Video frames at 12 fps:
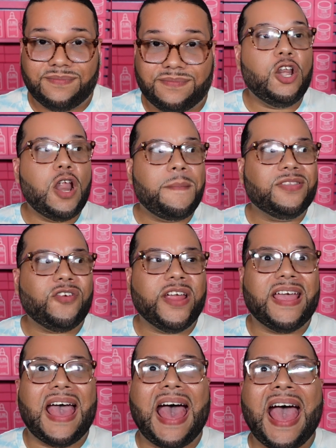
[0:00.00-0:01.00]
Number
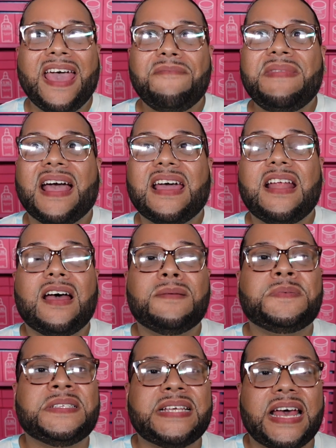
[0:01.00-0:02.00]
three, I am not gonna
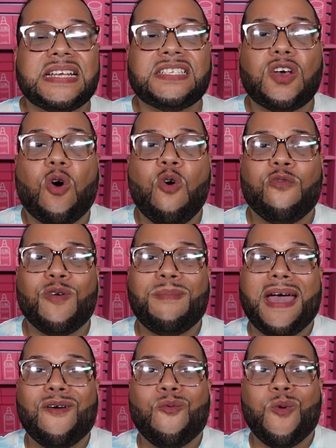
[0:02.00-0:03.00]
obsess over
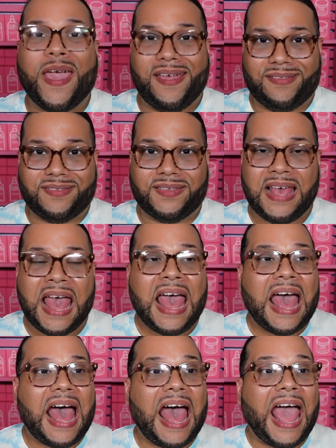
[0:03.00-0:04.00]
my weight.
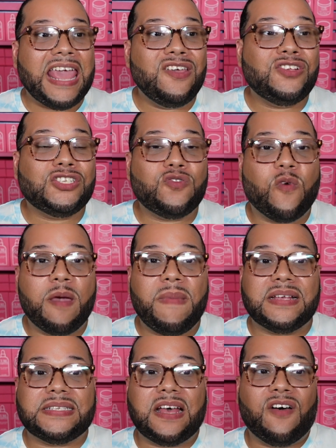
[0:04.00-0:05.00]
I used to weigh
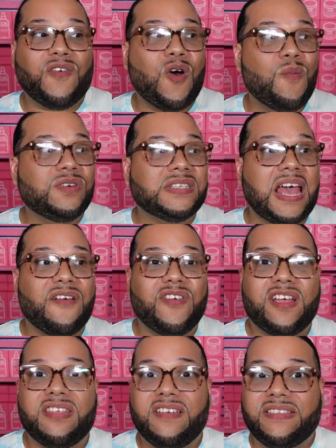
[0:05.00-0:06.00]
myself almost
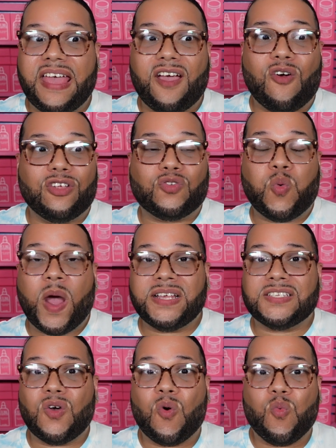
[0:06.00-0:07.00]
every other day or
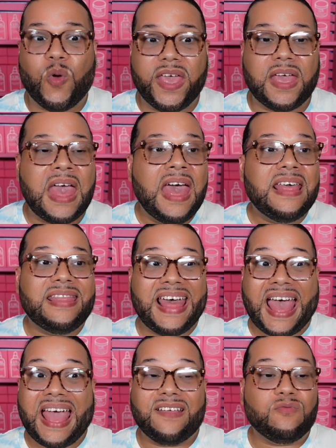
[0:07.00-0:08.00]
twice a week.
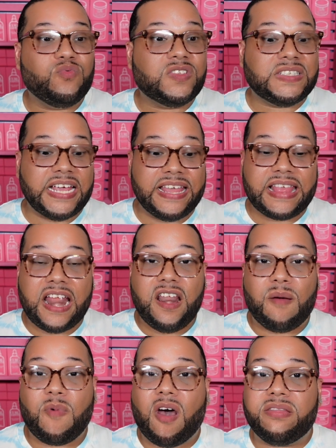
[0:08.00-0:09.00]
That, seeing that
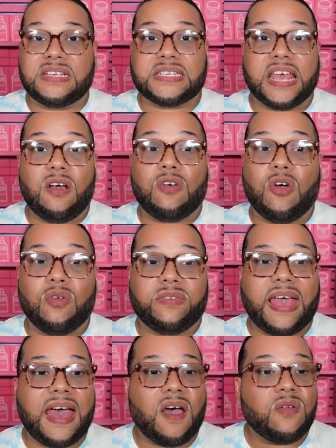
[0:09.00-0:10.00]
number on the scale go
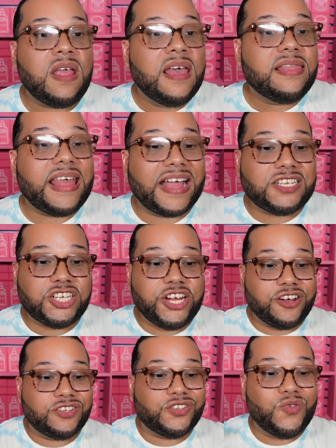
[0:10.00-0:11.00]
down, that
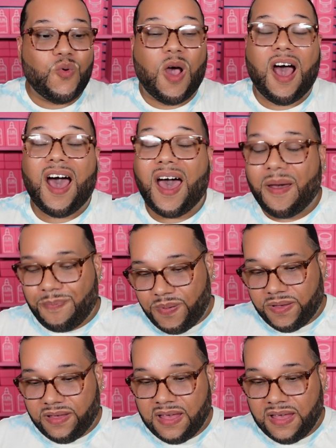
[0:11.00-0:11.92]
cheers you up.